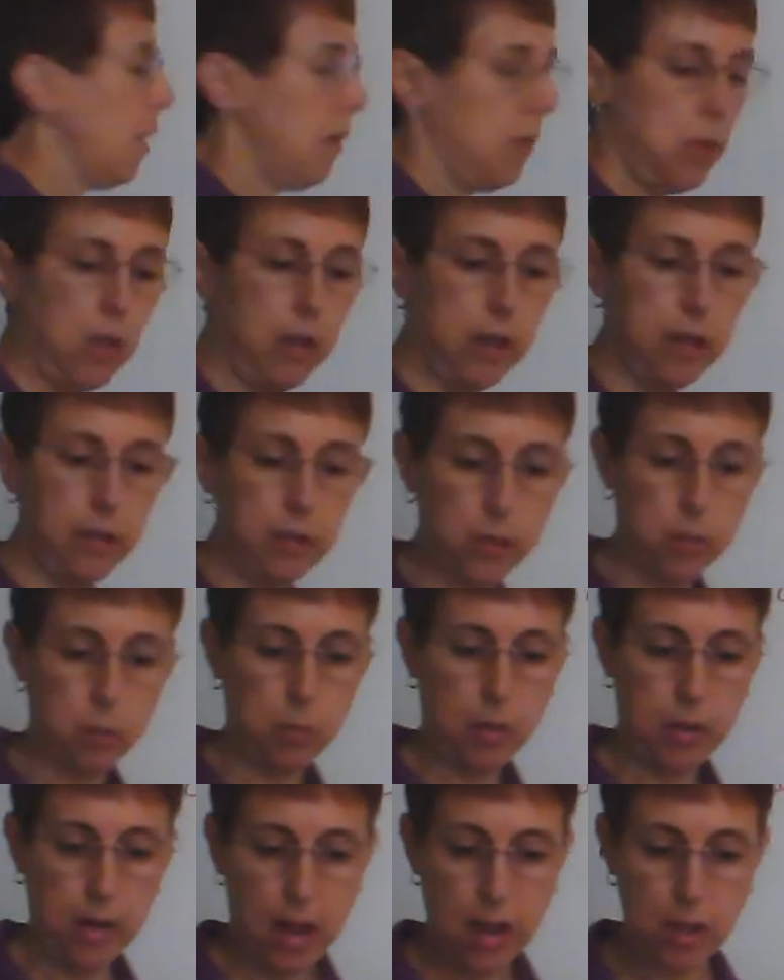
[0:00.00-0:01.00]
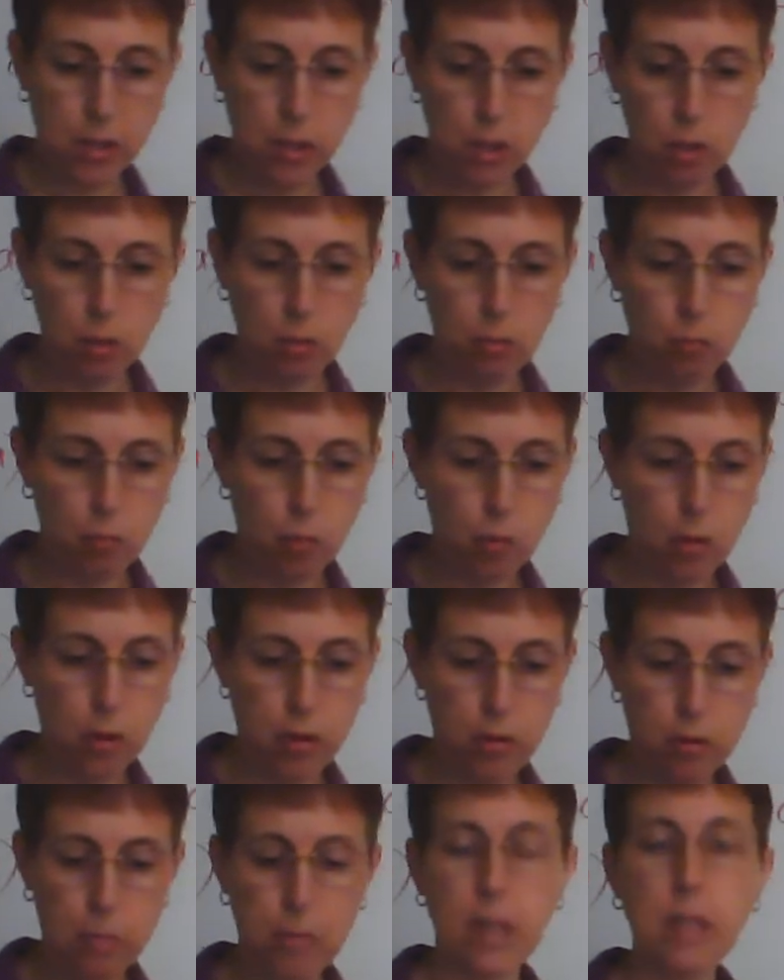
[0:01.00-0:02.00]
Sorry, this one asked you for
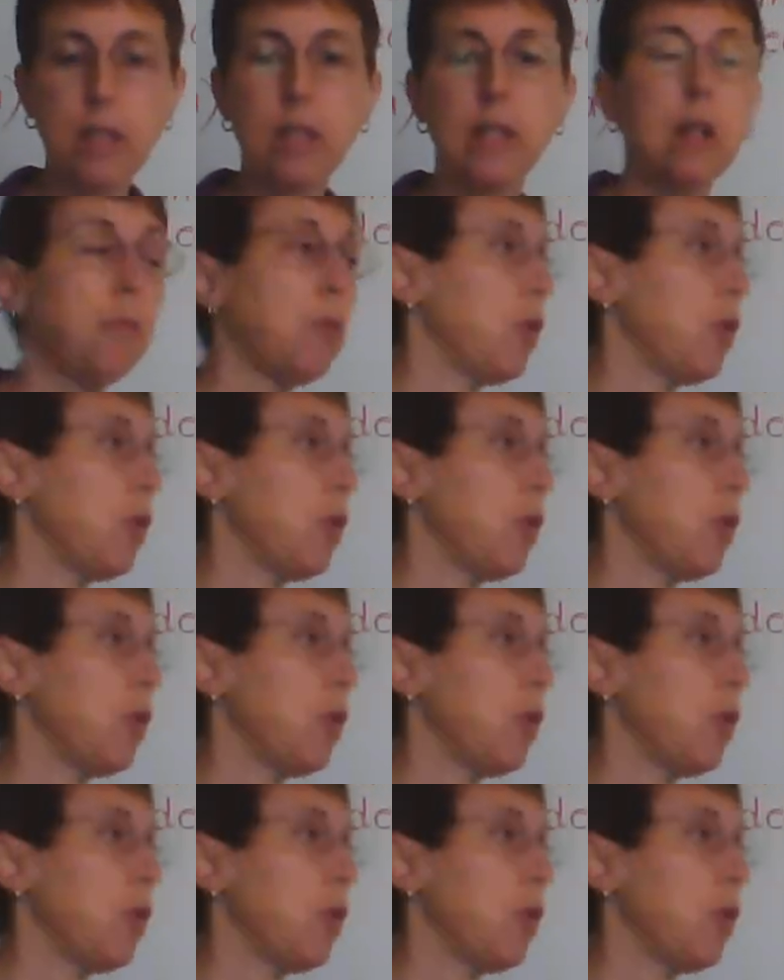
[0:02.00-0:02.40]
the mixed number.